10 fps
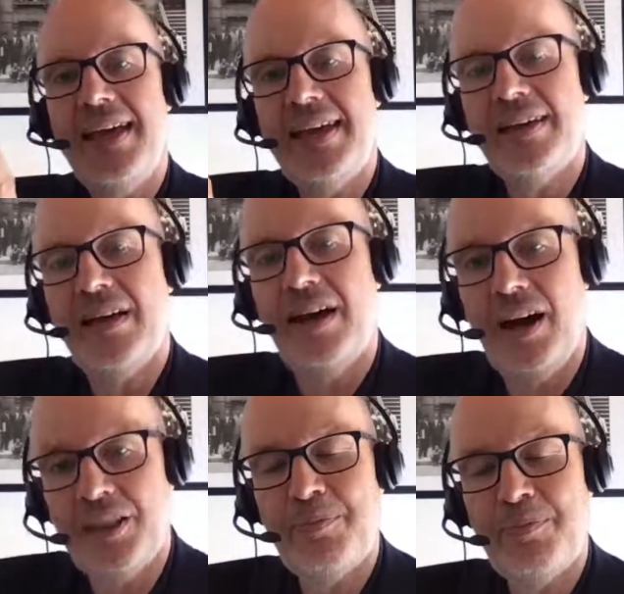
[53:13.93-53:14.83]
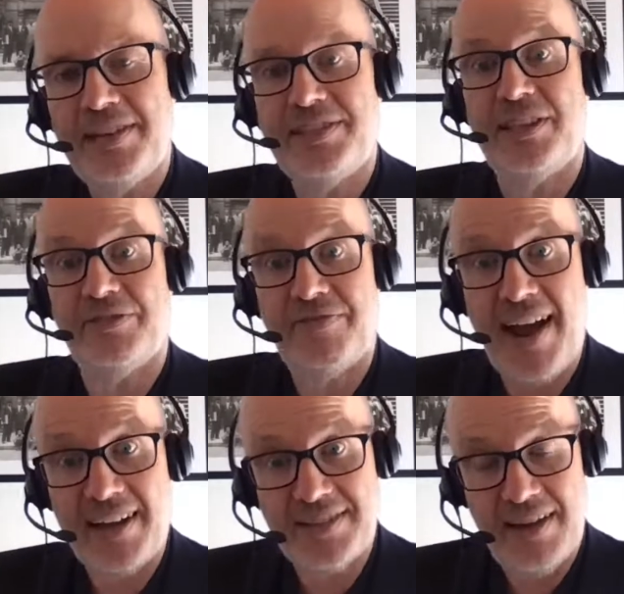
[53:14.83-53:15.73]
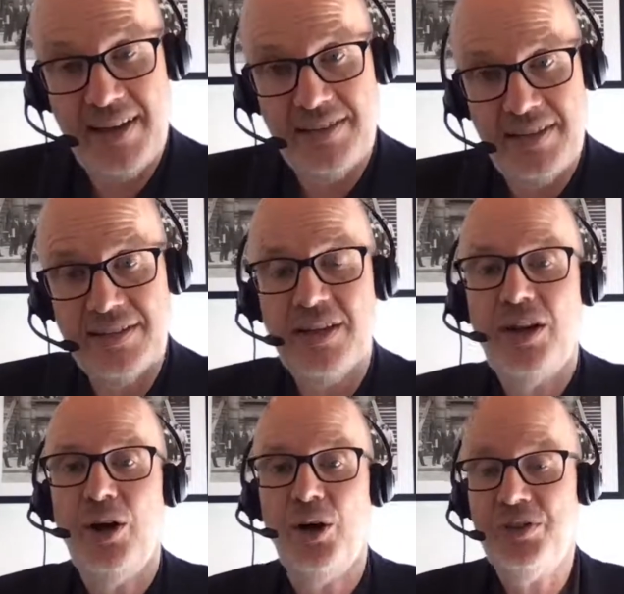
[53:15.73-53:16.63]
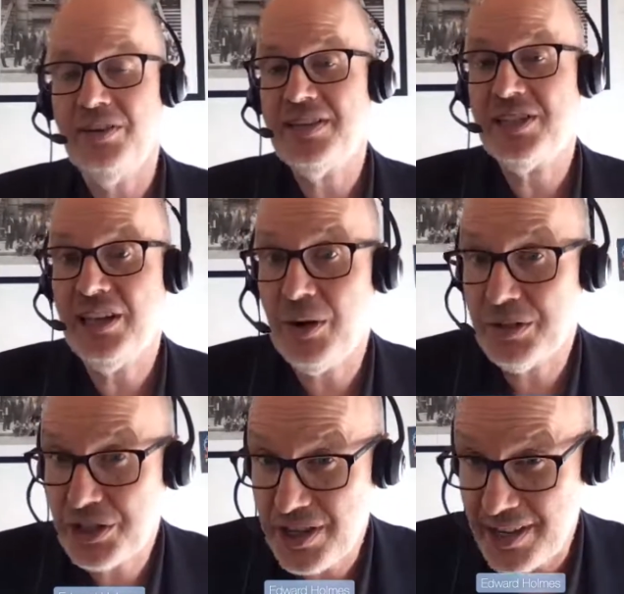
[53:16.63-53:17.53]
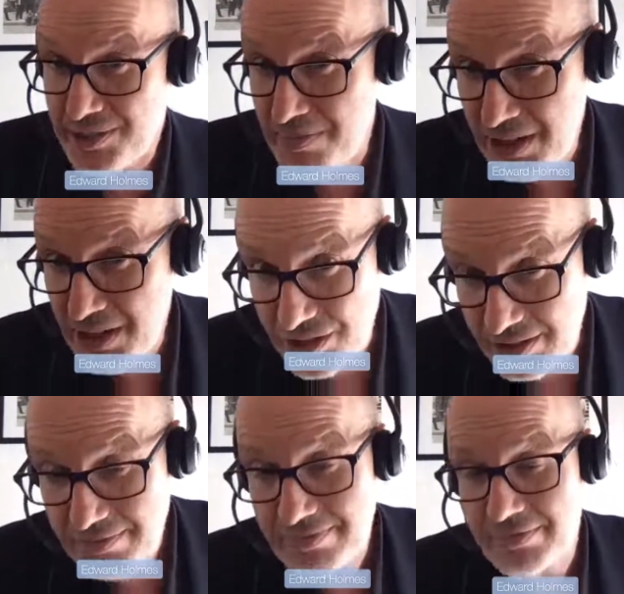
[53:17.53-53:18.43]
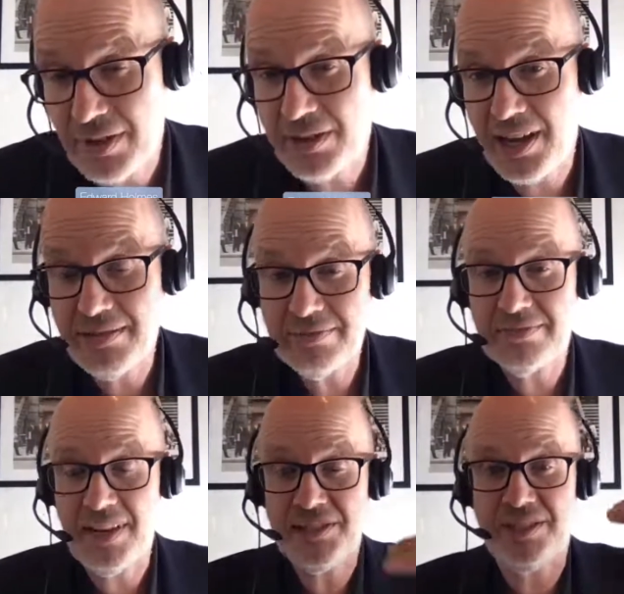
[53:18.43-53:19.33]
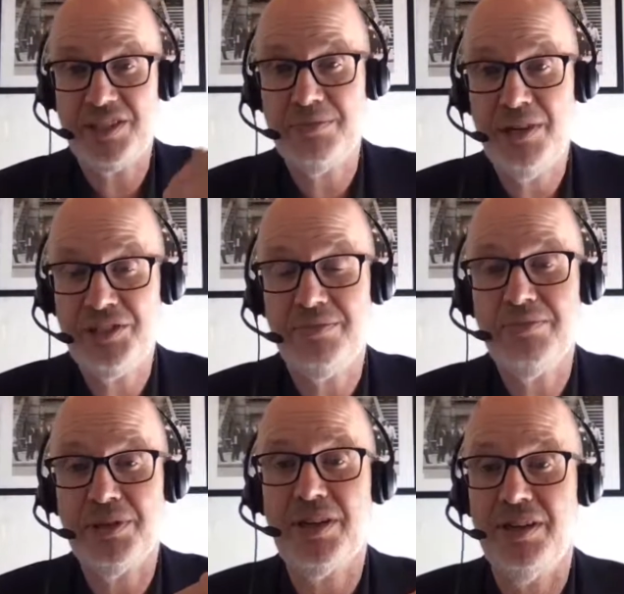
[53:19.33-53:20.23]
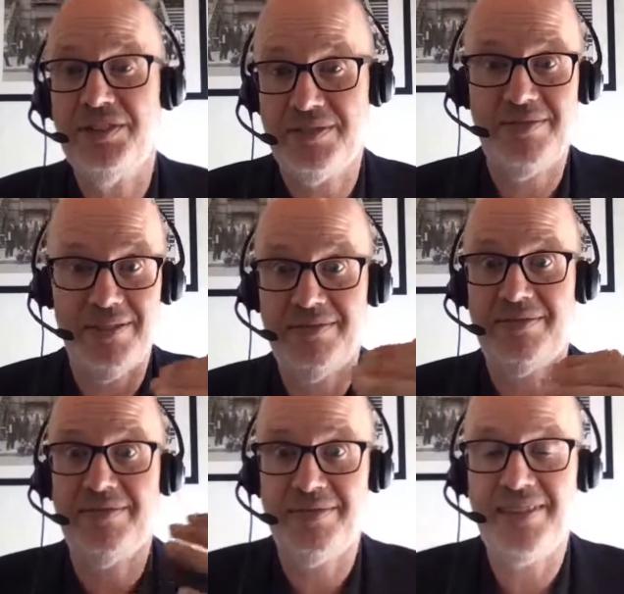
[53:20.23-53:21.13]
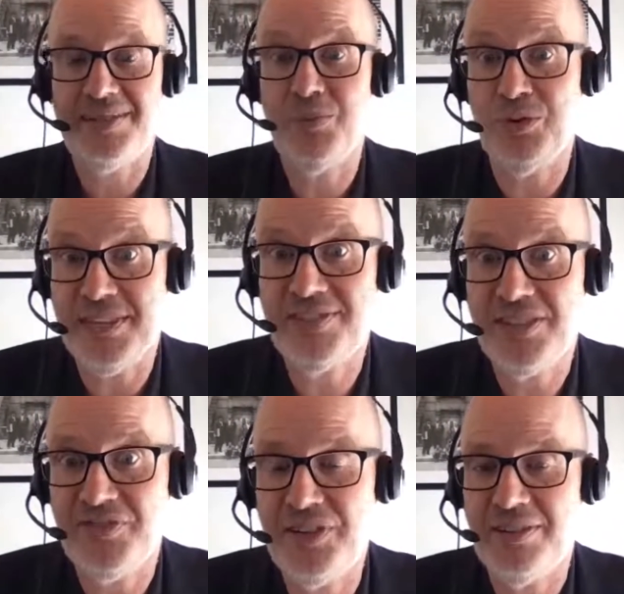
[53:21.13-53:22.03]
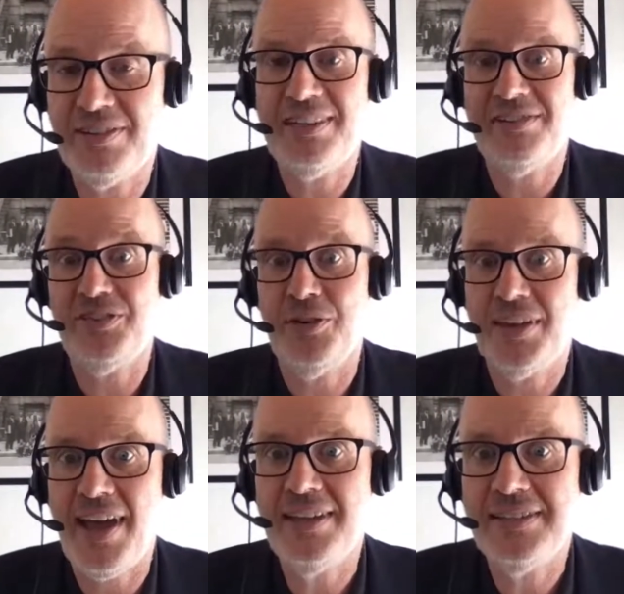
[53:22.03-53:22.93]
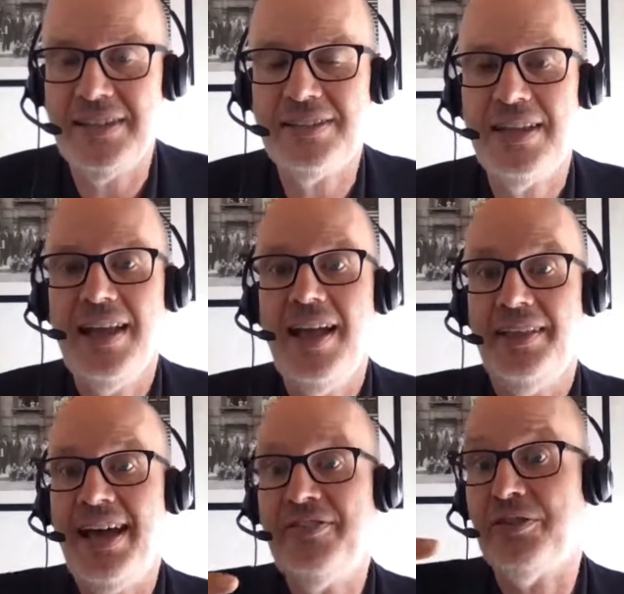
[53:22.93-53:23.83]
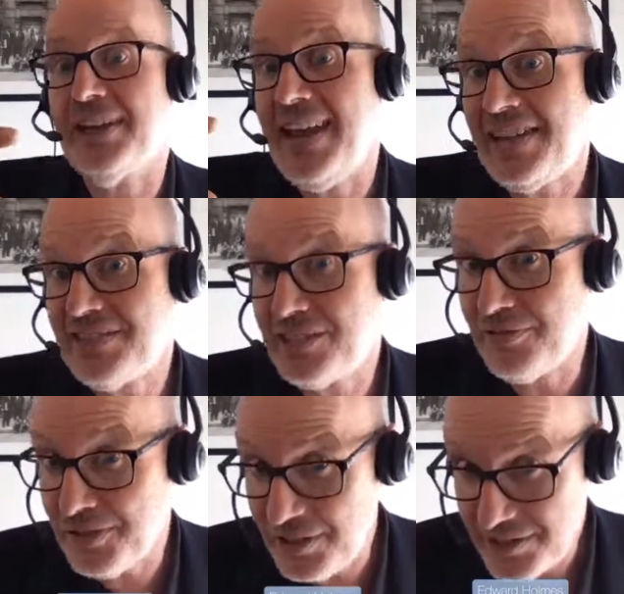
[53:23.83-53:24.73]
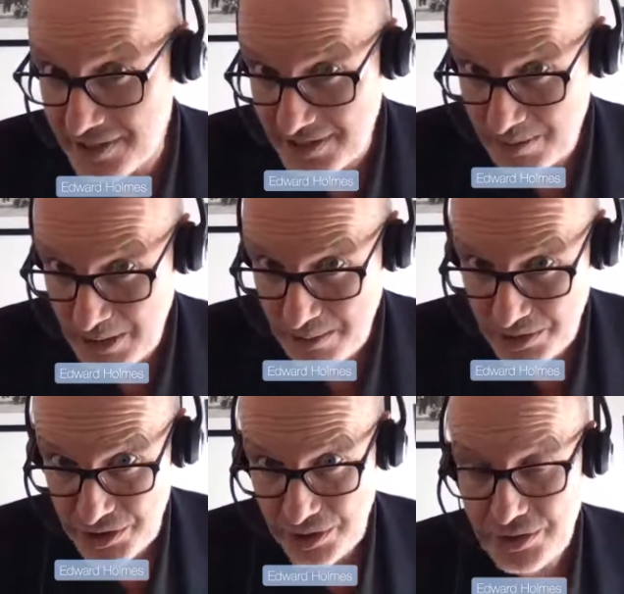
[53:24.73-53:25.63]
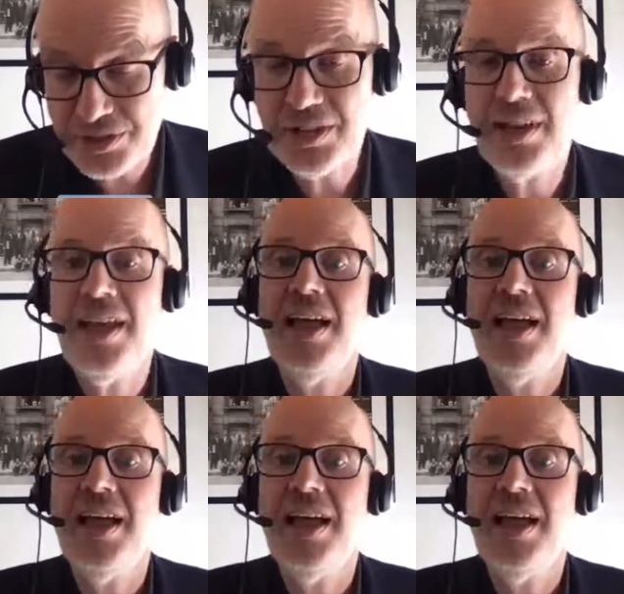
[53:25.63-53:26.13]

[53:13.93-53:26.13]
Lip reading: In other places that are vaccinated, although there's lower transmission, okay, less transmission because there's fewer cases, therefore less diversity is being produced.